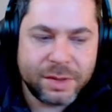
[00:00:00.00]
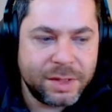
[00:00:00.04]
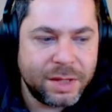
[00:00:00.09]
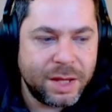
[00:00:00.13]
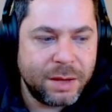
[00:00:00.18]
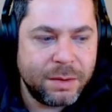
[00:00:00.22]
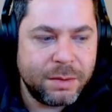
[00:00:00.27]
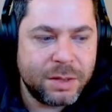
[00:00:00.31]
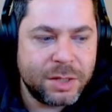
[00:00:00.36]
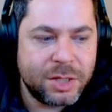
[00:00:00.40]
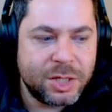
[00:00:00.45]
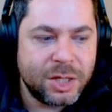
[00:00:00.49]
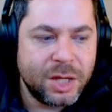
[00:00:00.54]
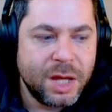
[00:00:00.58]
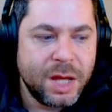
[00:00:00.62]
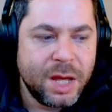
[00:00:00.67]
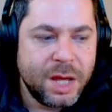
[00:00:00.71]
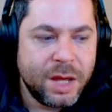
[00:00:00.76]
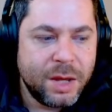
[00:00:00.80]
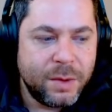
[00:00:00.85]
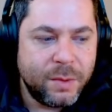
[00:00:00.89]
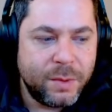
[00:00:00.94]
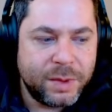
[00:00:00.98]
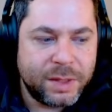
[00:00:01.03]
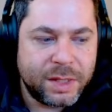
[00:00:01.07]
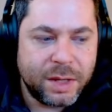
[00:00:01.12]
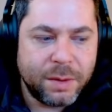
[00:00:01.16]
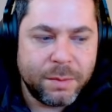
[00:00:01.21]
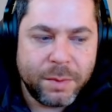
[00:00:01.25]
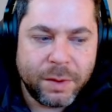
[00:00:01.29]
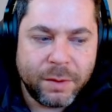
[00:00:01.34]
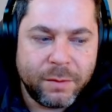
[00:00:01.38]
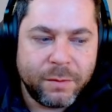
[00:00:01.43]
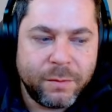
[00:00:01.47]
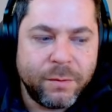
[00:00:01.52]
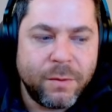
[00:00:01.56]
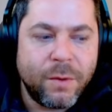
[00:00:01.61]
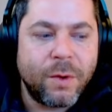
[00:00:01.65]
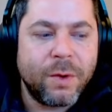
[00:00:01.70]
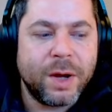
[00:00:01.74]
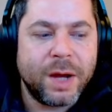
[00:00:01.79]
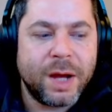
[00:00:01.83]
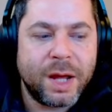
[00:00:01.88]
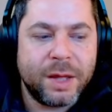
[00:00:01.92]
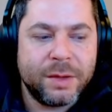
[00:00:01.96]
damage, which can be
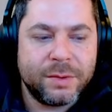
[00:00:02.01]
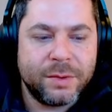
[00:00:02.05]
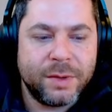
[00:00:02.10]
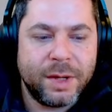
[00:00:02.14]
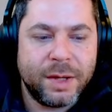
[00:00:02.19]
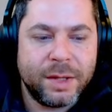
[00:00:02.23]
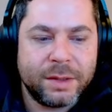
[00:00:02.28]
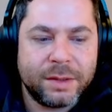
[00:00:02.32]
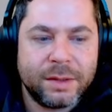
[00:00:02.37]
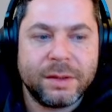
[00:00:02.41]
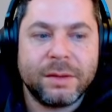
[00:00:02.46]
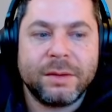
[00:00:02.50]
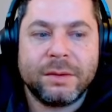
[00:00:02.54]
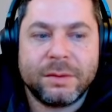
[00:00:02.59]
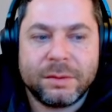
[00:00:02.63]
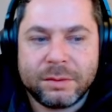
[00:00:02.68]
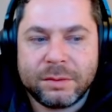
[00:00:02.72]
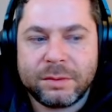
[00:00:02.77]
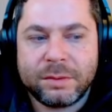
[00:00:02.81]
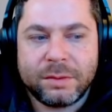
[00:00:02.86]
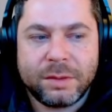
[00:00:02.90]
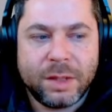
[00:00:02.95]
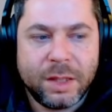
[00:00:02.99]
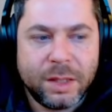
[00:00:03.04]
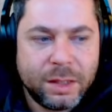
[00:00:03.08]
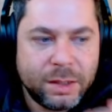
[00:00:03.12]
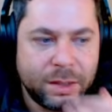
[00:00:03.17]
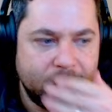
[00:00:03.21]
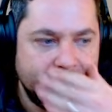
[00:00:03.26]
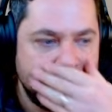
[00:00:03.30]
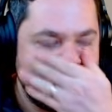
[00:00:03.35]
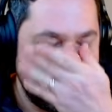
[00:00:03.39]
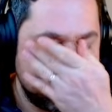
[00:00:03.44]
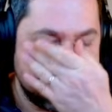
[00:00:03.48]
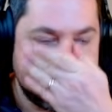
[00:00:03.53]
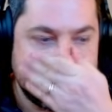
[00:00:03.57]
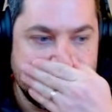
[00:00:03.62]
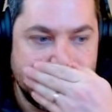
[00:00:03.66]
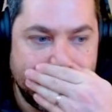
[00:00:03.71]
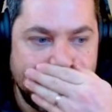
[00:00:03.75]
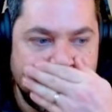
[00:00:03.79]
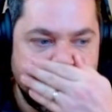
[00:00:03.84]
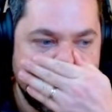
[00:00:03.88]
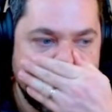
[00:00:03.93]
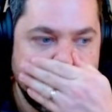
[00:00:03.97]
400.
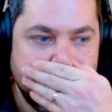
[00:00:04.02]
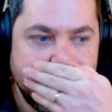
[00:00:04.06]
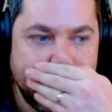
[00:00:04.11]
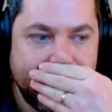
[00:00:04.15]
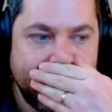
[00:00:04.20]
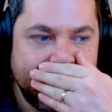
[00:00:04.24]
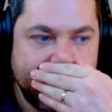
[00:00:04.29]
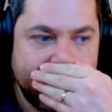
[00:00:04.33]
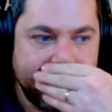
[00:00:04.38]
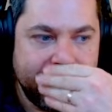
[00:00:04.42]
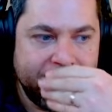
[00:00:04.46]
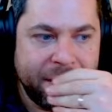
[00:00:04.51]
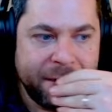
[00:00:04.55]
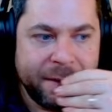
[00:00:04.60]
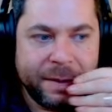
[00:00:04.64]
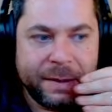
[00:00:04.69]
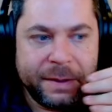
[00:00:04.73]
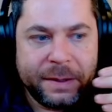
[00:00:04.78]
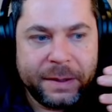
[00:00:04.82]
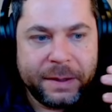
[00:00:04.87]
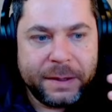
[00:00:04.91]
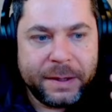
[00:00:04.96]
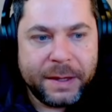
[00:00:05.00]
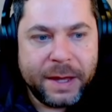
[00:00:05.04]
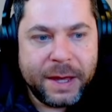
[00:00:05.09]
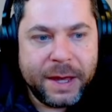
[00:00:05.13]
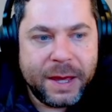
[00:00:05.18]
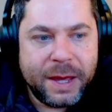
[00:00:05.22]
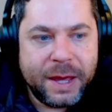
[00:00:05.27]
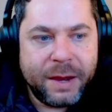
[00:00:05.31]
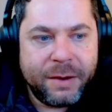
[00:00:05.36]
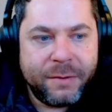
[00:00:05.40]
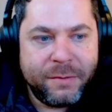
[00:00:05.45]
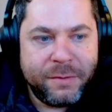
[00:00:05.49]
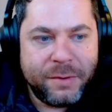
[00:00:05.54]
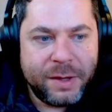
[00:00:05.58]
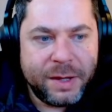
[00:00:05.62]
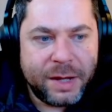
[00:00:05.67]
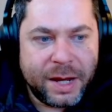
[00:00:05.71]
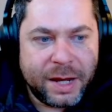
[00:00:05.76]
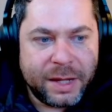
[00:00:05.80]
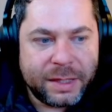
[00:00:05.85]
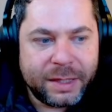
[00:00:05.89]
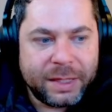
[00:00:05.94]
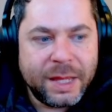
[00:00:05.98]
So every
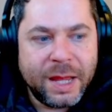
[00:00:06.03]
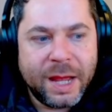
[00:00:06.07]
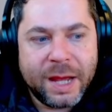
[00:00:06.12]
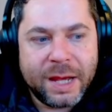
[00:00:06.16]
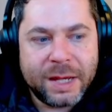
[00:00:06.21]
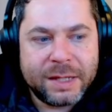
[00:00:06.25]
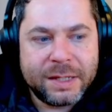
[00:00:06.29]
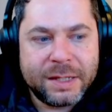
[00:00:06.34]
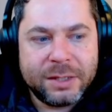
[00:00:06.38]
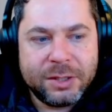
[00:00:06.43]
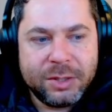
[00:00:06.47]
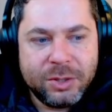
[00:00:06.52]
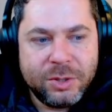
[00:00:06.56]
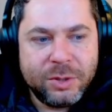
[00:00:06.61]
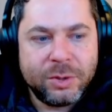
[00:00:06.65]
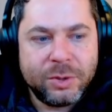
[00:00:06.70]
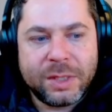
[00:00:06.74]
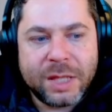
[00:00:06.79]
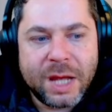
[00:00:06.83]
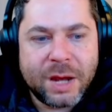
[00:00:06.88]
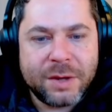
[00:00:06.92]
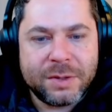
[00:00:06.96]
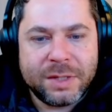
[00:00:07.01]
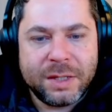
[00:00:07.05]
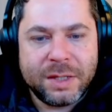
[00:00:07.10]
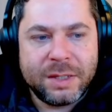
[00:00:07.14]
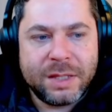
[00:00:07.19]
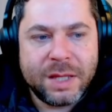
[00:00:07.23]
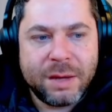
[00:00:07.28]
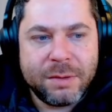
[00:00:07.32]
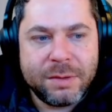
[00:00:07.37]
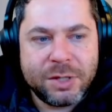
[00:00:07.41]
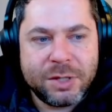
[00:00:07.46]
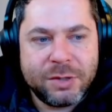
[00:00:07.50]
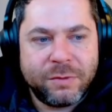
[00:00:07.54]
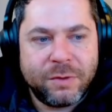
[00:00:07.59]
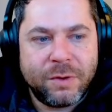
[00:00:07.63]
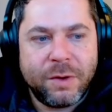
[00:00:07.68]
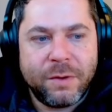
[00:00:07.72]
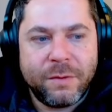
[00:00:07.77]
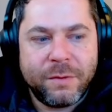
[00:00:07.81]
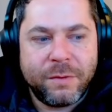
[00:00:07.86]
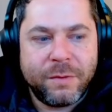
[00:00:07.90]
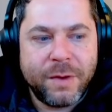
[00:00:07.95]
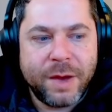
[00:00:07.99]
attack 2000 damage
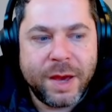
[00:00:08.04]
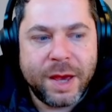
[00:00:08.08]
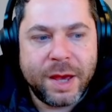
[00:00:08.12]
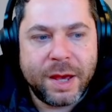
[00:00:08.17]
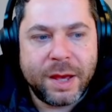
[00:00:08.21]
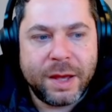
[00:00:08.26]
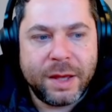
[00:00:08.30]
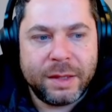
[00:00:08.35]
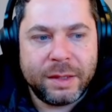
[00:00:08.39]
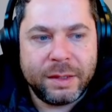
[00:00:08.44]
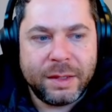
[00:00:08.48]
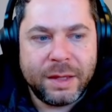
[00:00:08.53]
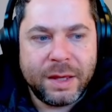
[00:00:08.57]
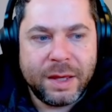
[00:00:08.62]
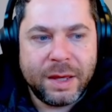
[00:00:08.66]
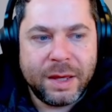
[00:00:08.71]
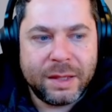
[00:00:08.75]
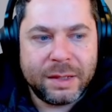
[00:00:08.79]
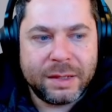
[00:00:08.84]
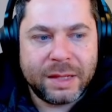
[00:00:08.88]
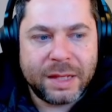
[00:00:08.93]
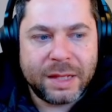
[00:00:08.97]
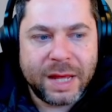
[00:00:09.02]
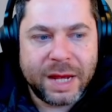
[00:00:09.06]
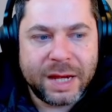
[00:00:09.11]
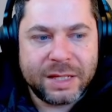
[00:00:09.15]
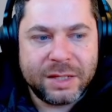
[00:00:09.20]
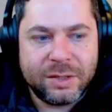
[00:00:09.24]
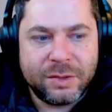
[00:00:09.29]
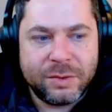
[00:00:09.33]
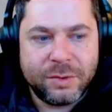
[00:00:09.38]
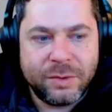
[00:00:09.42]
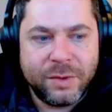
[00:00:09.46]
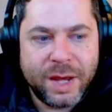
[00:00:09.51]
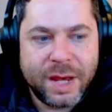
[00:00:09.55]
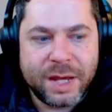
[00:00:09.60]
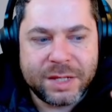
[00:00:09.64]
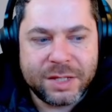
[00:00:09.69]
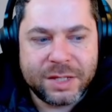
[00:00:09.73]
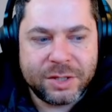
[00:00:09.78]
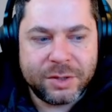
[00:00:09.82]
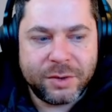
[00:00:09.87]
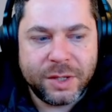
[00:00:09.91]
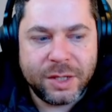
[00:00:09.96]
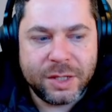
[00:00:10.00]
from Freya, and like 3
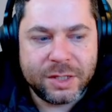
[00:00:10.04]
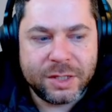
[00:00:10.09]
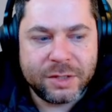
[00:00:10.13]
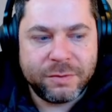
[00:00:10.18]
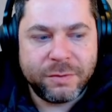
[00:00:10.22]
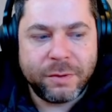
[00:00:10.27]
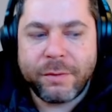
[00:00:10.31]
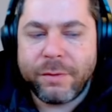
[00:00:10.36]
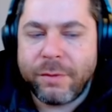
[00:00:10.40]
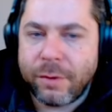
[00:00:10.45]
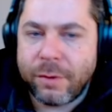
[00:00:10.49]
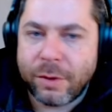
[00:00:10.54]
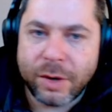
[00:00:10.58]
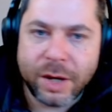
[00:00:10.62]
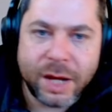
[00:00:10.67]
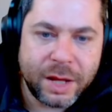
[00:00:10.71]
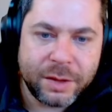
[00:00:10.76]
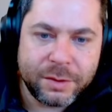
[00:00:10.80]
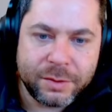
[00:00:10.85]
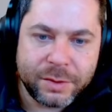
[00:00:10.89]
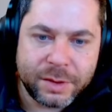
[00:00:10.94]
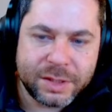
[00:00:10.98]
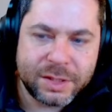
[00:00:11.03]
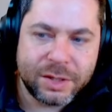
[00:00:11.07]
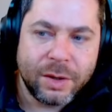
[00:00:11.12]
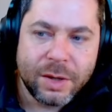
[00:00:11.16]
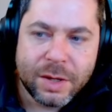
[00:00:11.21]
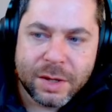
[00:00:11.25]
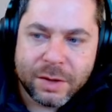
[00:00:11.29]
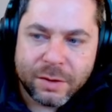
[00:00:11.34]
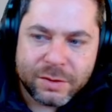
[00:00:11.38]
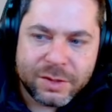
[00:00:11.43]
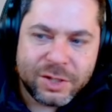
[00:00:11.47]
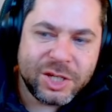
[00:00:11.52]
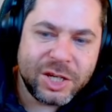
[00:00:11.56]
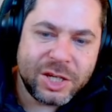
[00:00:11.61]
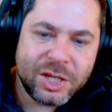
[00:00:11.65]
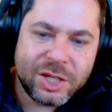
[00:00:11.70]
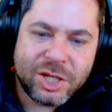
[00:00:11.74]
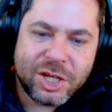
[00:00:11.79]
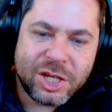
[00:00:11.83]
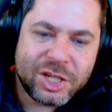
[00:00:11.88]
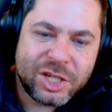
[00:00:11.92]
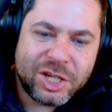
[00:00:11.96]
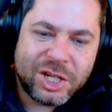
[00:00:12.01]
extra hits for 400. So
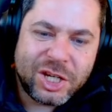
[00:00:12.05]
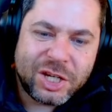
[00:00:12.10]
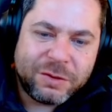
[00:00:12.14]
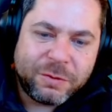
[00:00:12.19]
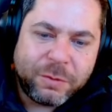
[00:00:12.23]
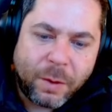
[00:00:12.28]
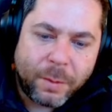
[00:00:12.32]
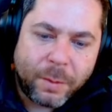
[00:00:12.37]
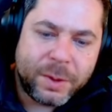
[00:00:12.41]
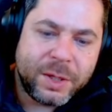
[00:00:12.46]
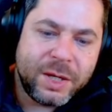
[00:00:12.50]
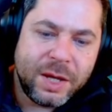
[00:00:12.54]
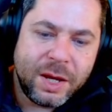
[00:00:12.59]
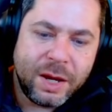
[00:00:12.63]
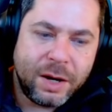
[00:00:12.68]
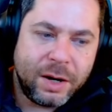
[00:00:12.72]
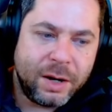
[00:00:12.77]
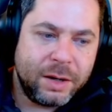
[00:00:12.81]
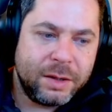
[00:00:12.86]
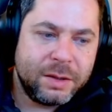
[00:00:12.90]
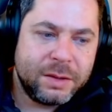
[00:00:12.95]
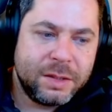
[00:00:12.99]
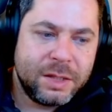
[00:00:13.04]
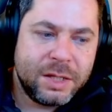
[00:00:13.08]
just from here,